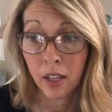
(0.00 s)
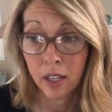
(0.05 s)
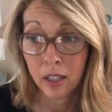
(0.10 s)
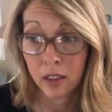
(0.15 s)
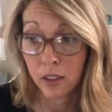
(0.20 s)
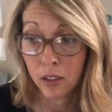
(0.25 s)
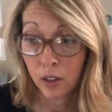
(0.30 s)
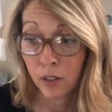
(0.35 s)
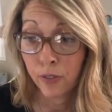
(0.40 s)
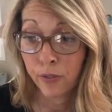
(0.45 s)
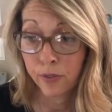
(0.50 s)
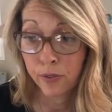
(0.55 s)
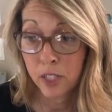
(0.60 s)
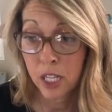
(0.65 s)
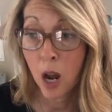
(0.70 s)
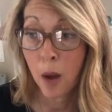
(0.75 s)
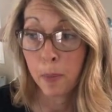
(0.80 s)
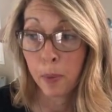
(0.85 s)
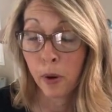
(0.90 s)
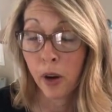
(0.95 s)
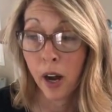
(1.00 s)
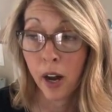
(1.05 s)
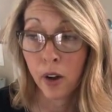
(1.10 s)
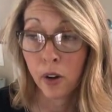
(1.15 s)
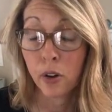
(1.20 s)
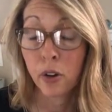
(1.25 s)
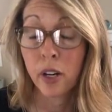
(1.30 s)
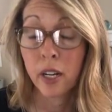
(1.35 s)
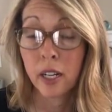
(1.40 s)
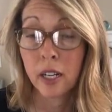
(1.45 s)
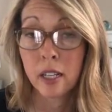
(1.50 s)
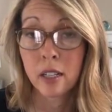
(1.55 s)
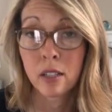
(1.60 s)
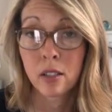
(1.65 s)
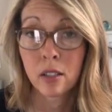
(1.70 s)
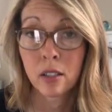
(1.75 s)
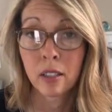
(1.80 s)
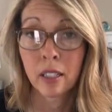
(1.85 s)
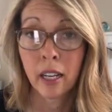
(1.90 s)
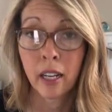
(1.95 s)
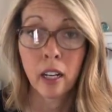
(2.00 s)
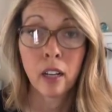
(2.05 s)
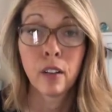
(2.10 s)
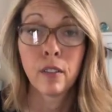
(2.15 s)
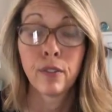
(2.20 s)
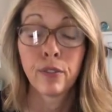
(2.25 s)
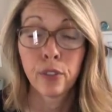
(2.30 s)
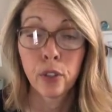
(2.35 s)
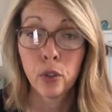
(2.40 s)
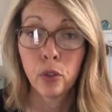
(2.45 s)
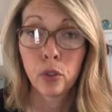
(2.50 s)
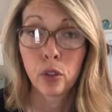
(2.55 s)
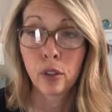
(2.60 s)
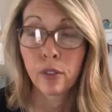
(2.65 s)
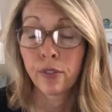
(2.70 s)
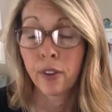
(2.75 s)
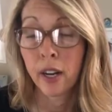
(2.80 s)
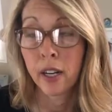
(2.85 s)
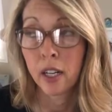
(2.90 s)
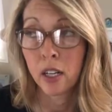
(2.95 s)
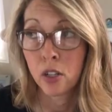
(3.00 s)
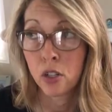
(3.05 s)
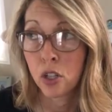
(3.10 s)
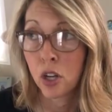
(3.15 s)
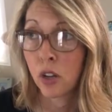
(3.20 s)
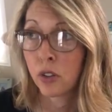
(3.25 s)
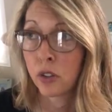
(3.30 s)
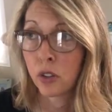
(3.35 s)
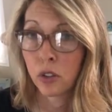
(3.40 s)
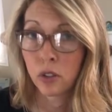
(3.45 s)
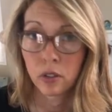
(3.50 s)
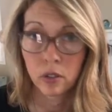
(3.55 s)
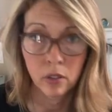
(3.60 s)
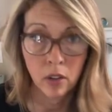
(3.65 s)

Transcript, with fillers: like, their top priority is getting food or finding shelter,